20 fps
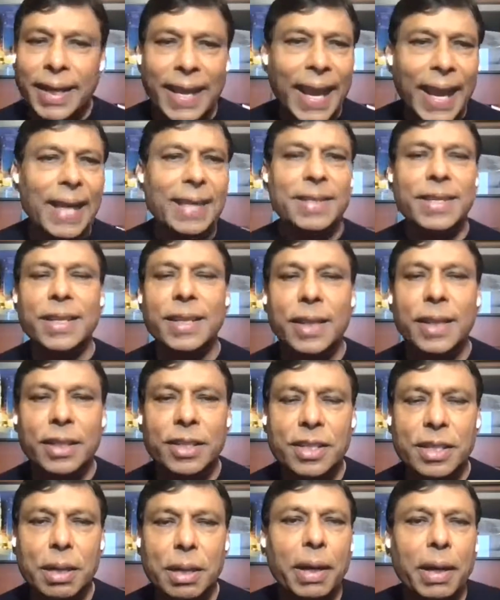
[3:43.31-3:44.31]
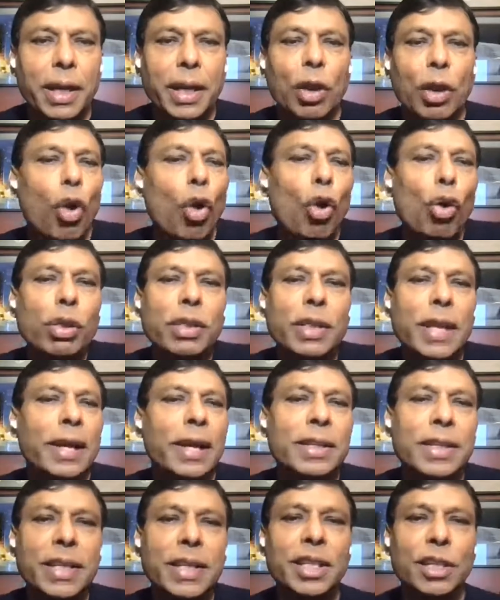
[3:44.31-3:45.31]
gas in the stomach, and all
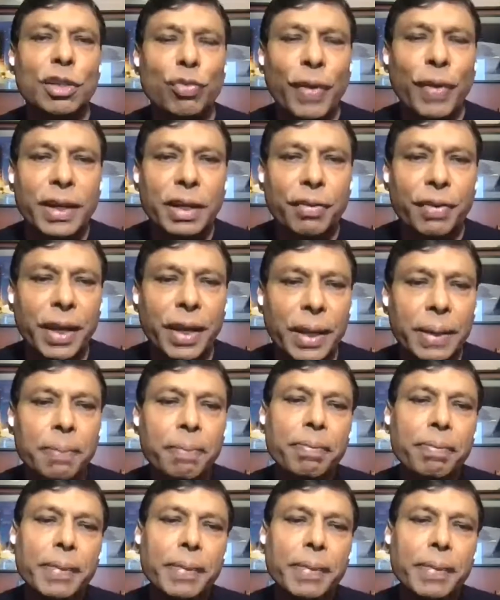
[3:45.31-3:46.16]
that thing just went away.